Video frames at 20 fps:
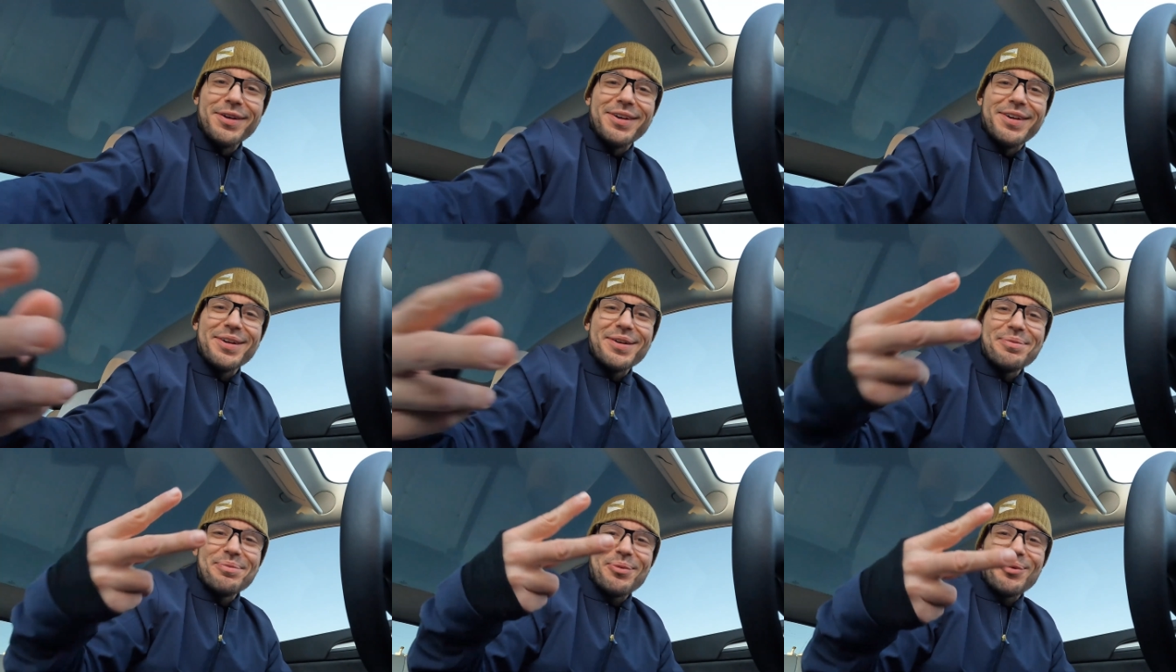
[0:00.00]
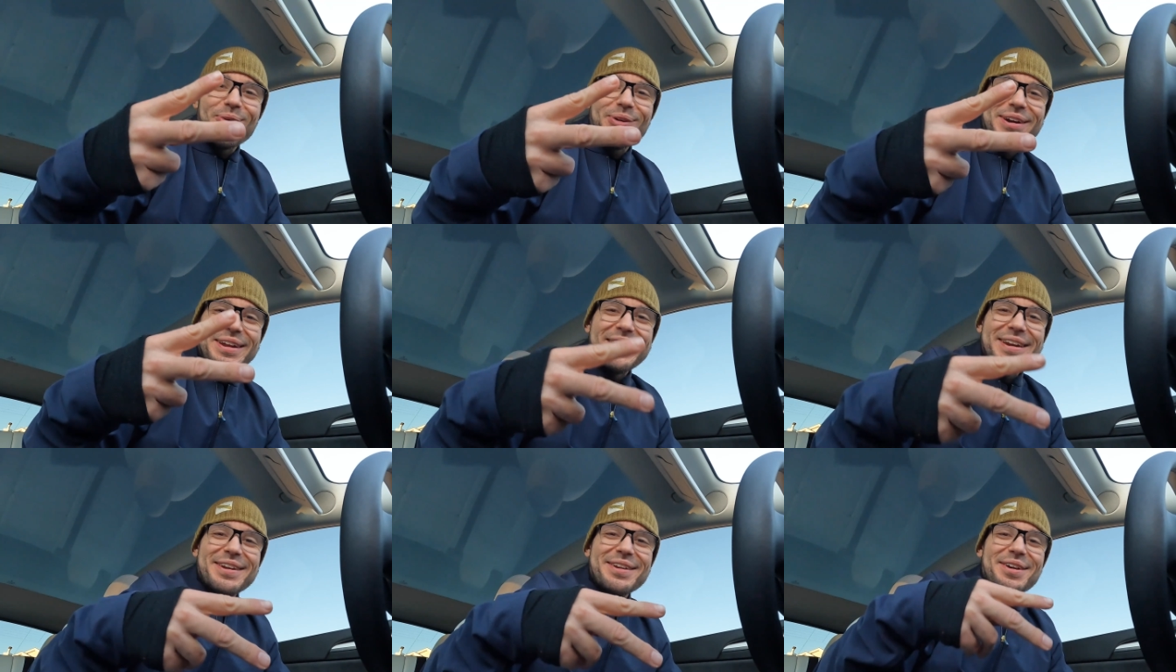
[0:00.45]
Good
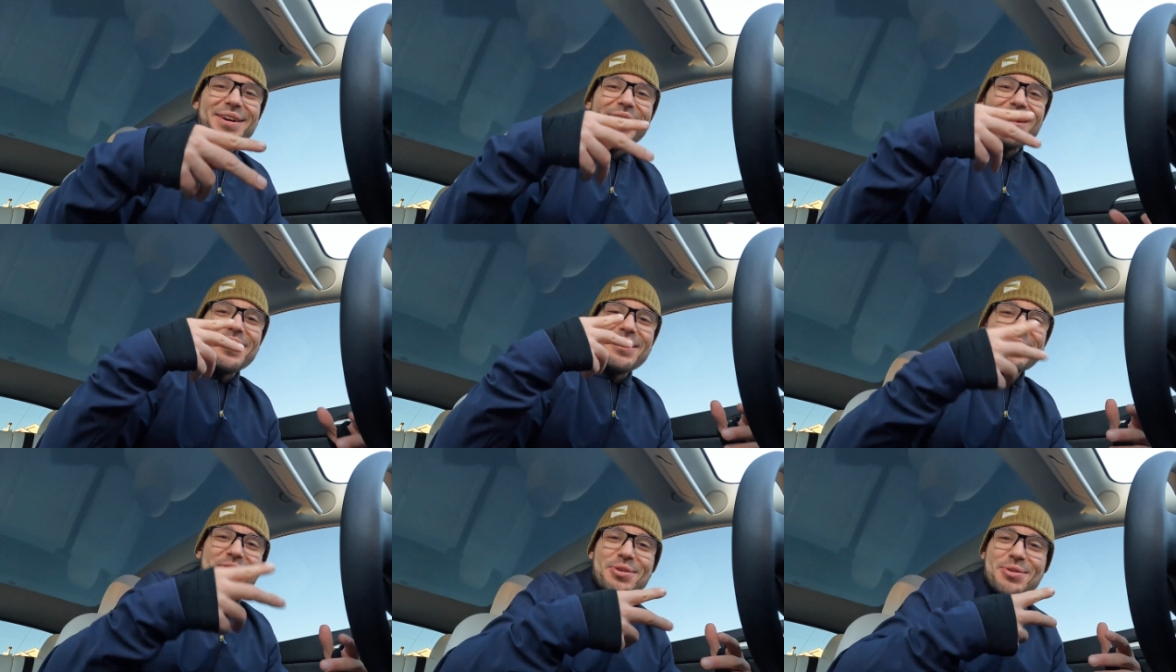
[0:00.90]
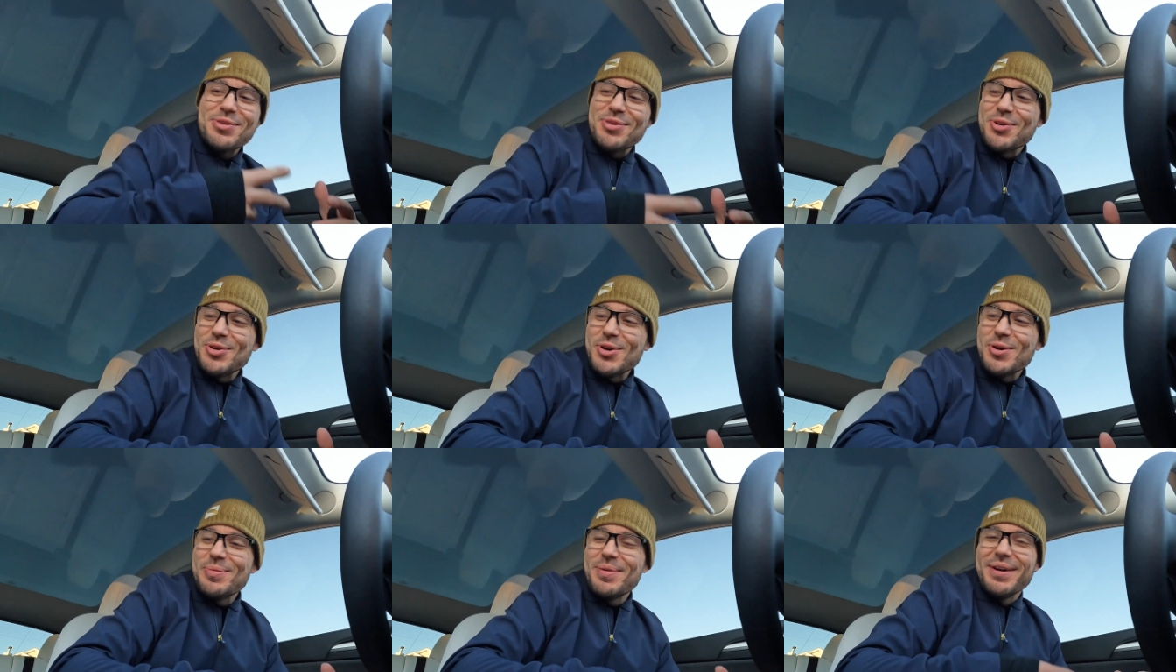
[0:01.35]
morning,
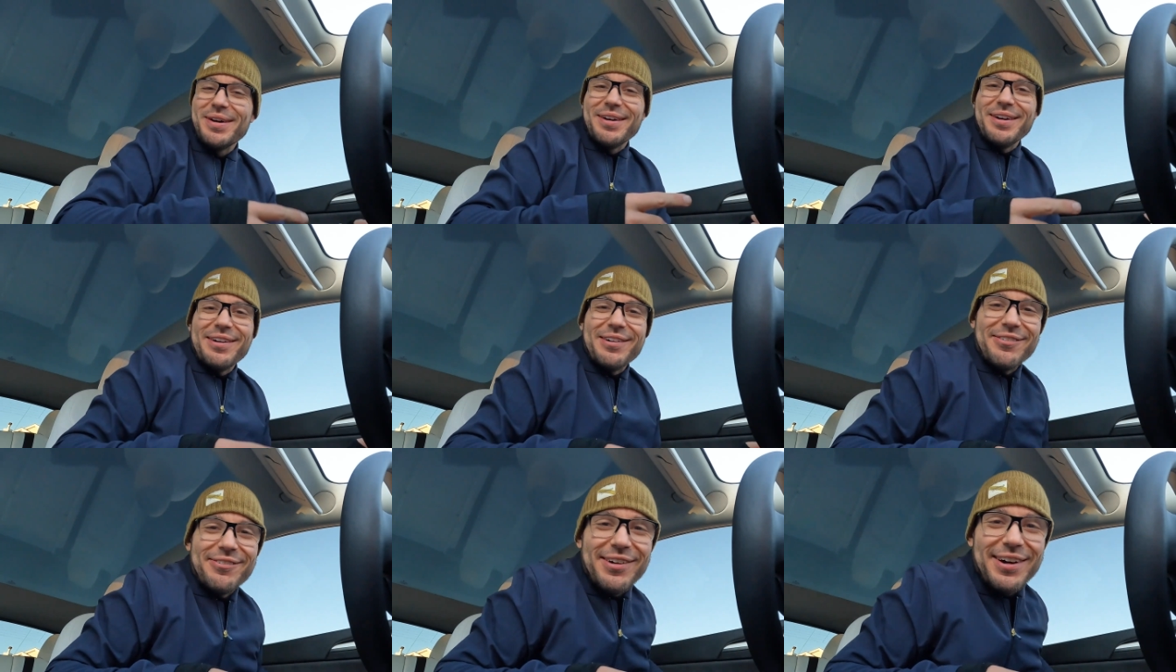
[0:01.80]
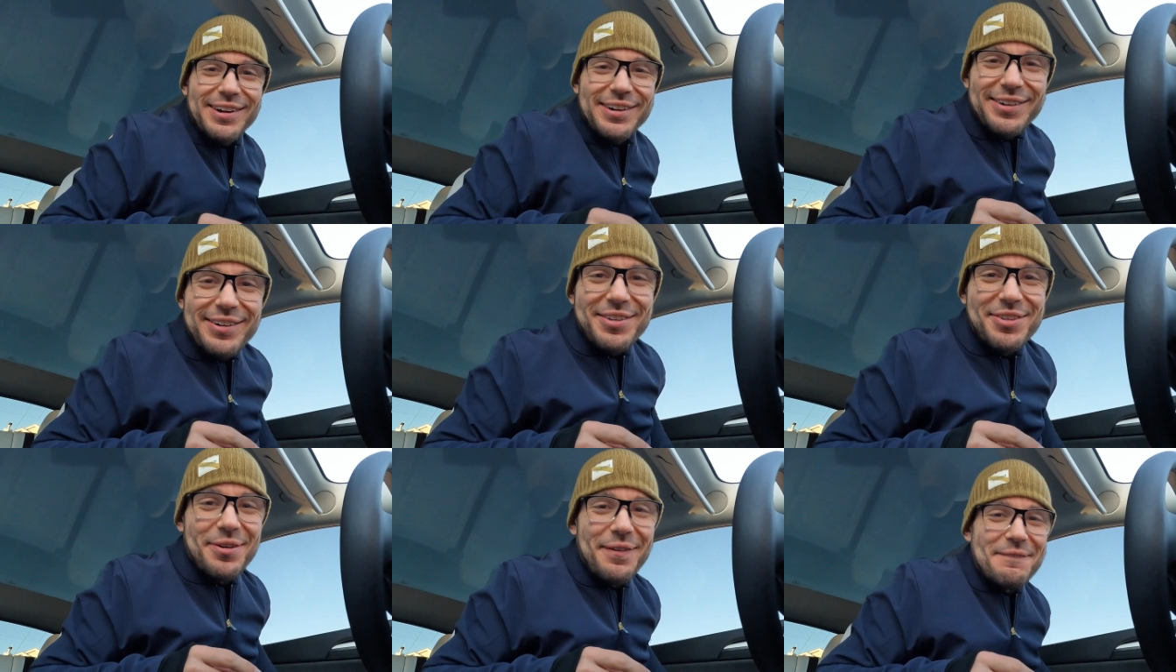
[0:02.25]
YouTube
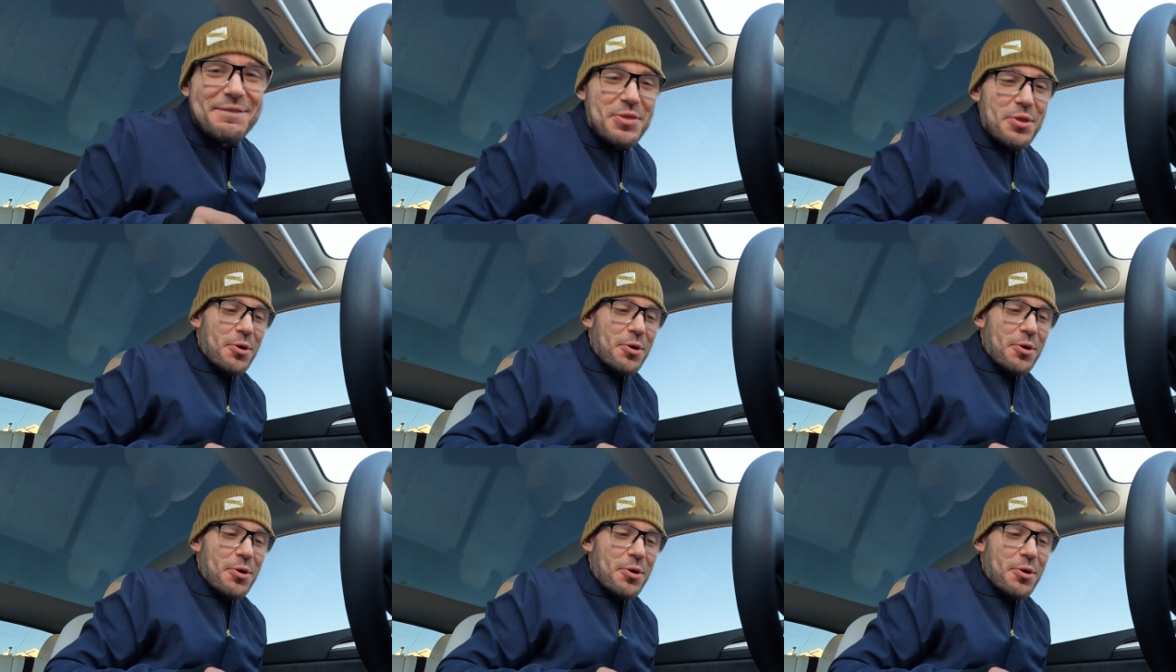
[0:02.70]
runners.